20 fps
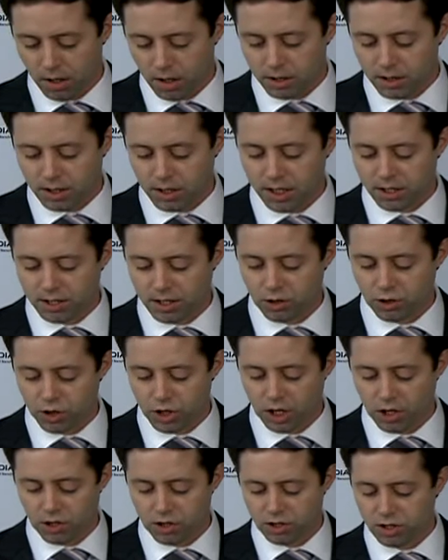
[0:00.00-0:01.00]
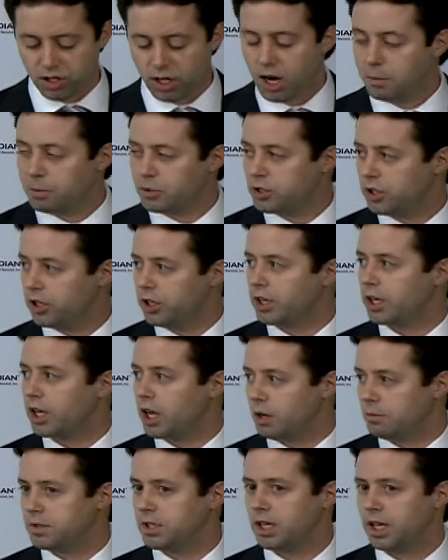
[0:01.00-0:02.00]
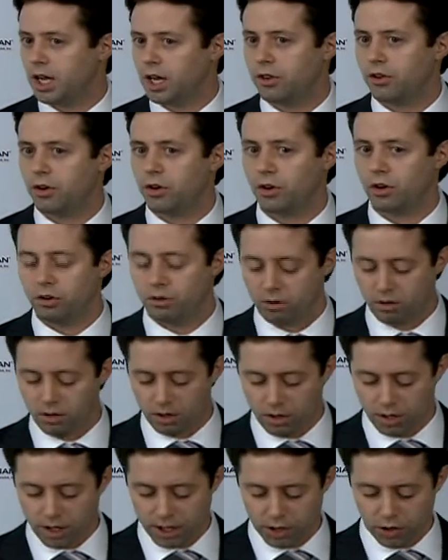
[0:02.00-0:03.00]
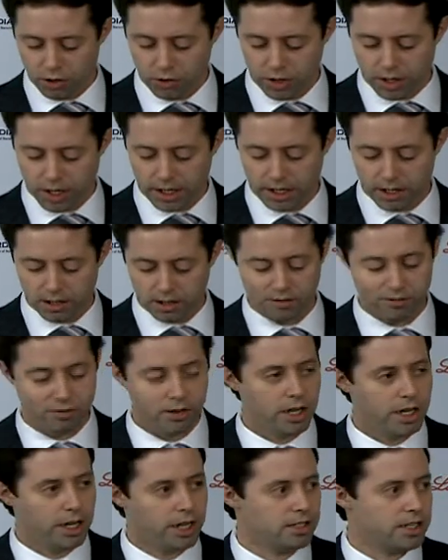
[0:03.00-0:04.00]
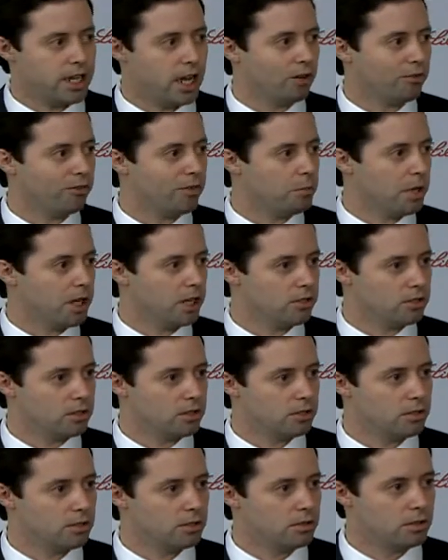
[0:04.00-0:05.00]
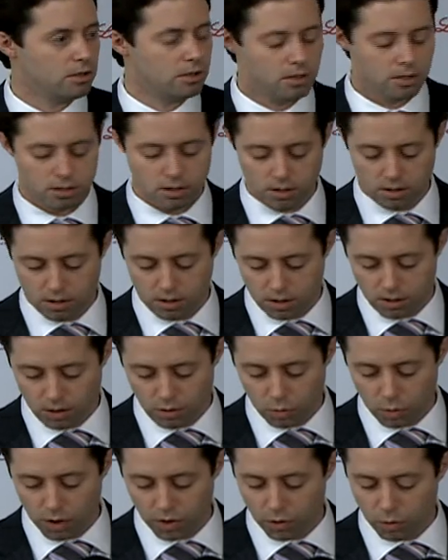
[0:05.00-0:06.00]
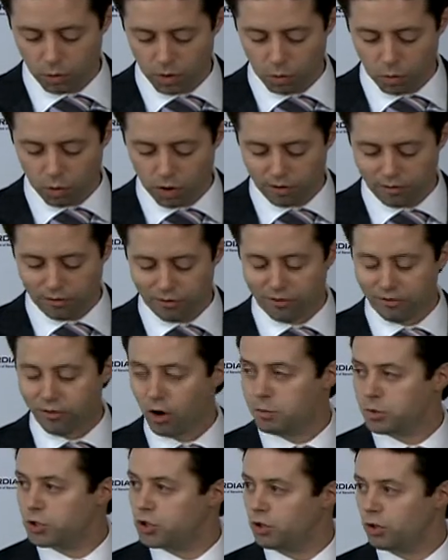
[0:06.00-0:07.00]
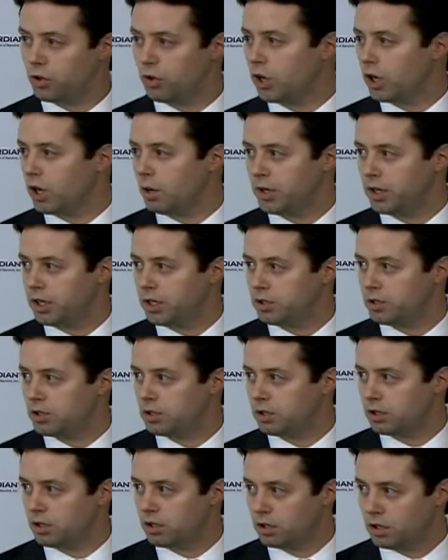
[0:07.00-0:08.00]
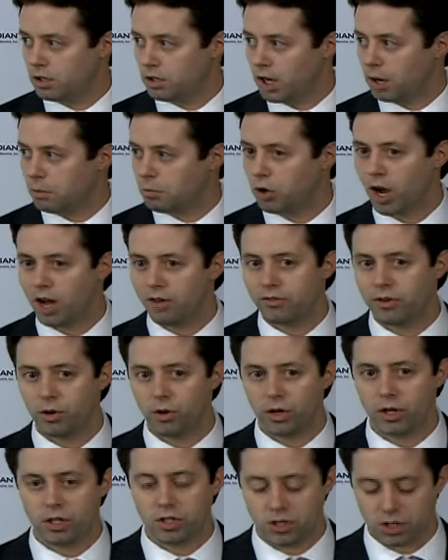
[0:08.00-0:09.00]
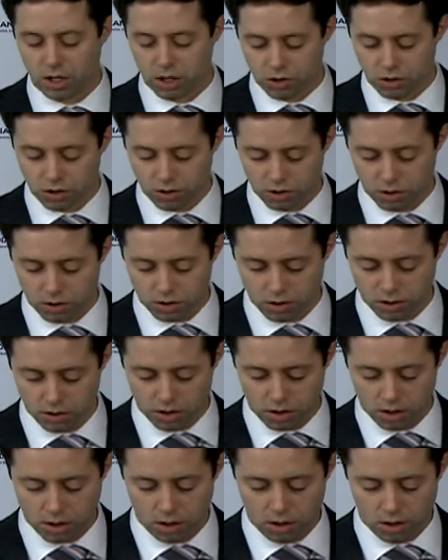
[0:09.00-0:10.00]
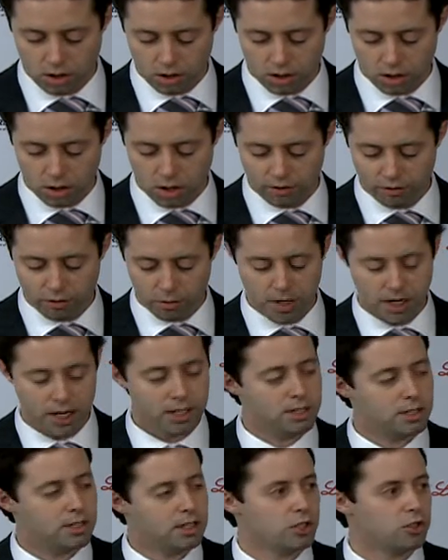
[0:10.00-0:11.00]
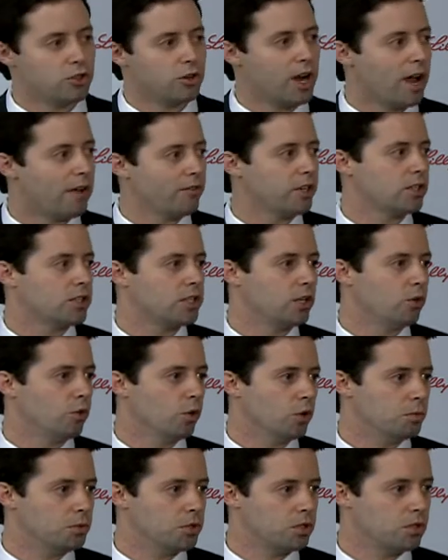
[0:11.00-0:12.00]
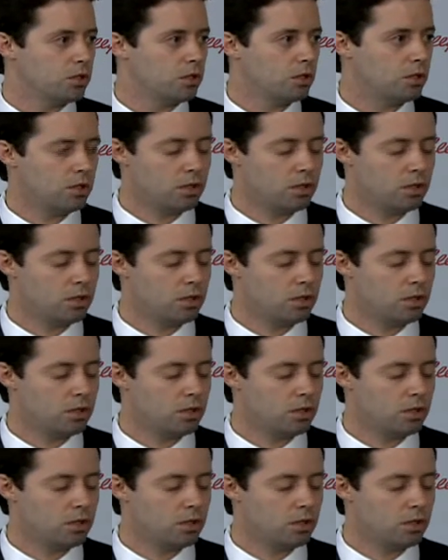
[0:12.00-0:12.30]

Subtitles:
Today's Interchange is an opportunity to come together and unite in the fight against counterfeit medicines. Whether we work for pharmaceutical companies, nonprofit organizations, government entities, or advocacy groups,